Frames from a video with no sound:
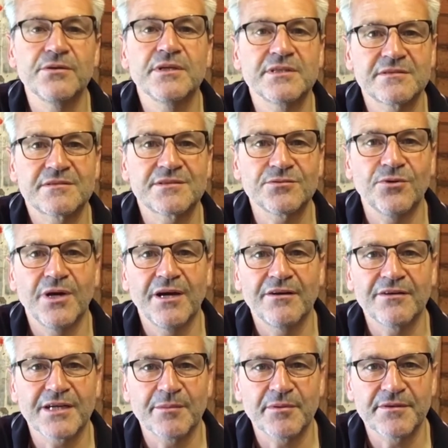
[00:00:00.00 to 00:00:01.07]
is sort out a
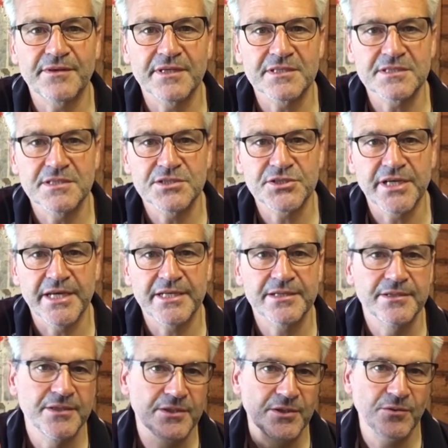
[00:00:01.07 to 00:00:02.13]
couple of things in the shed.
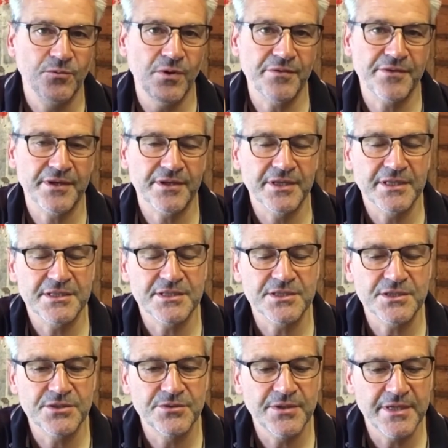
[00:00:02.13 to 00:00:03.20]
One thing I need to
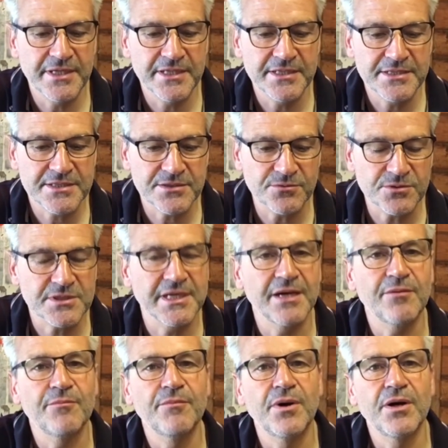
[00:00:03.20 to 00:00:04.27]
do is sort
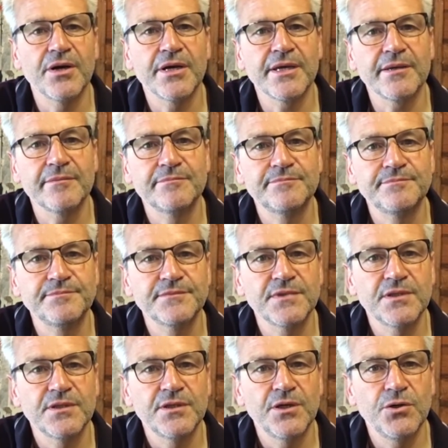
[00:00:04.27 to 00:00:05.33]
out my
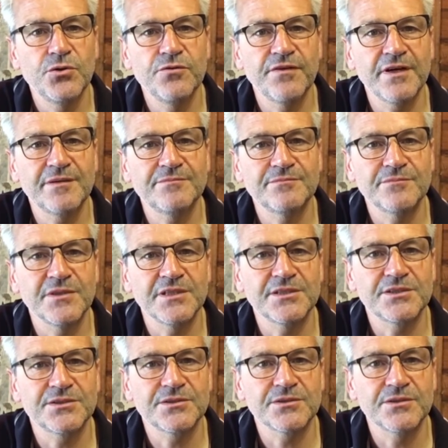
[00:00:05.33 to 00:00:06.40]
hoover,
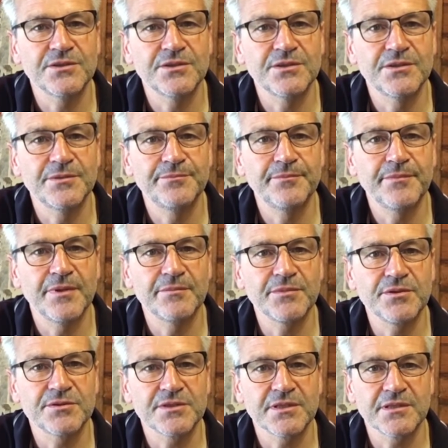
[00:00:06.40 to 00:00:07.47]
which I'm
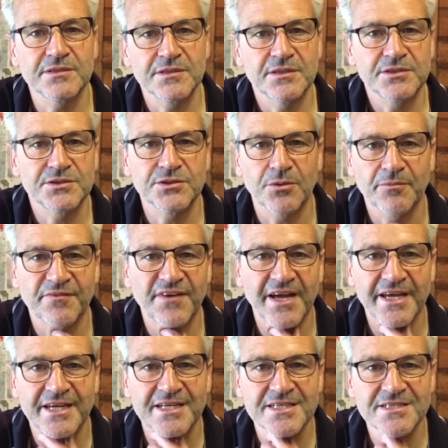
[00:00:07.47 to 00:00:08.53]
using a shop
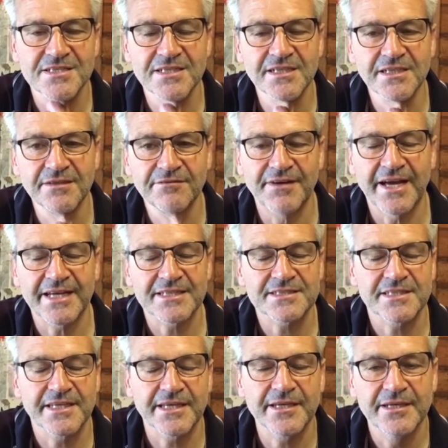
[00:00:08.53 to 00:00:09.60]
vax
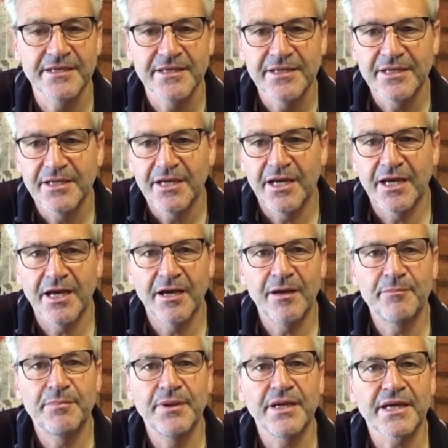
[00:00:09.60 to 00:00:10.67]
thing,
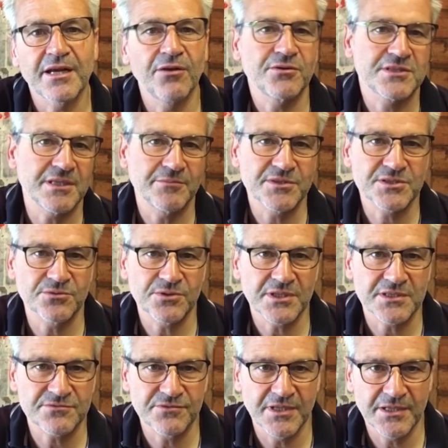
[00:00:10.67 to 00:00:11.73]
but it clogs up with
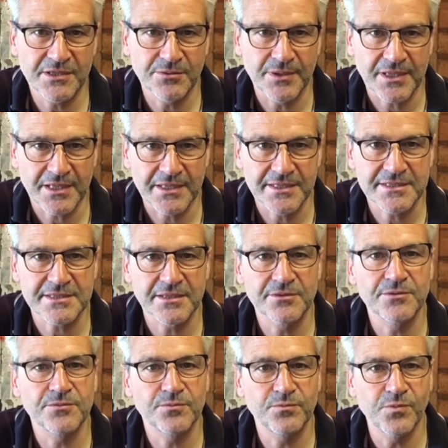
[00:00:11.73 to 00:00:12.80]
sawdust really quickly.
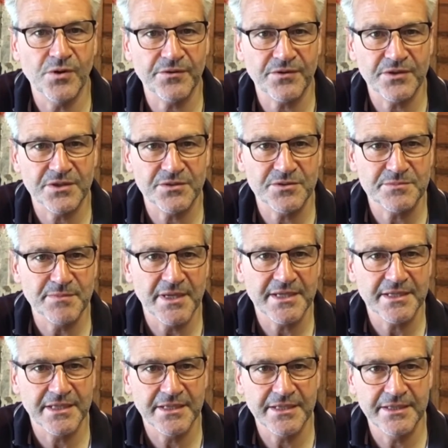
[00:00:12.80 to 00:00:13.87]
So what I've got to do is make
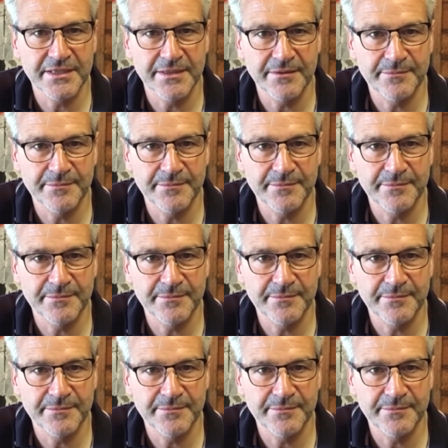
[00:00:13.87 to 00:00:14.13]
a